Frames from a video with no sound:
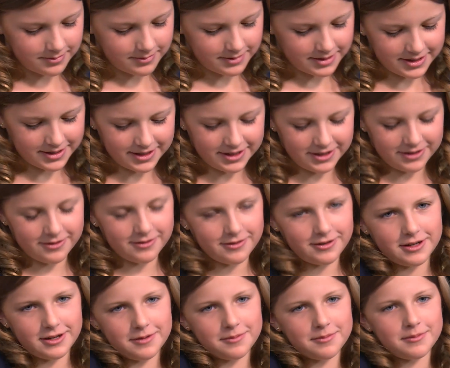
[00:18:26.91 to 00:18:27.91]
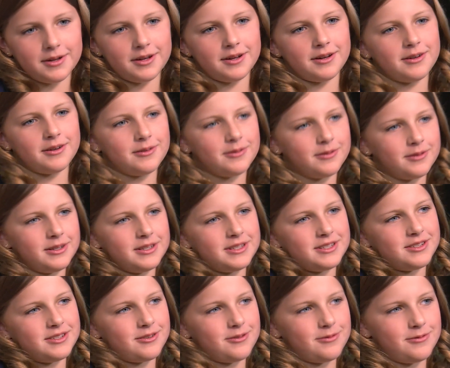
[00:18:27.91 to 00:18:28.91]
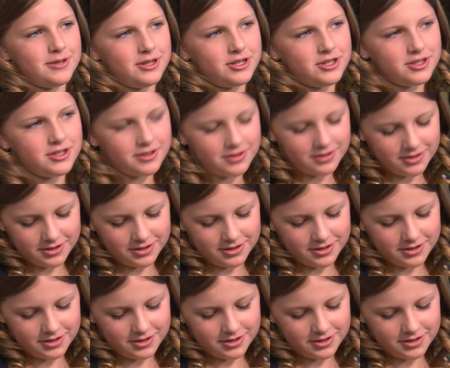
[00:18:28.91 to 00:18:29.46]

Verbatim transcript: My grandma is Norwegian,